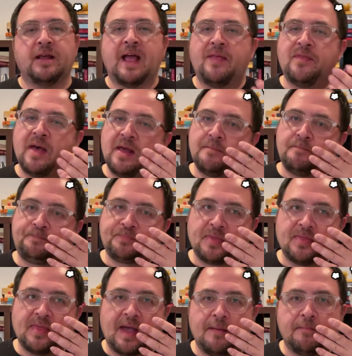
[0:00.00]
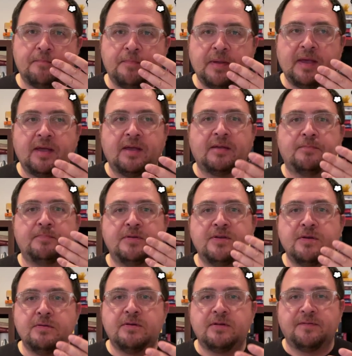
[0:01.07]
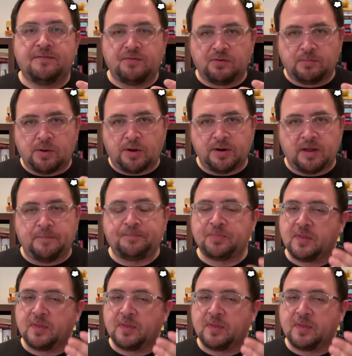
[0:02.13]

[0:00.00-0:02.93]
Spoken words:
and that big, beautiful body.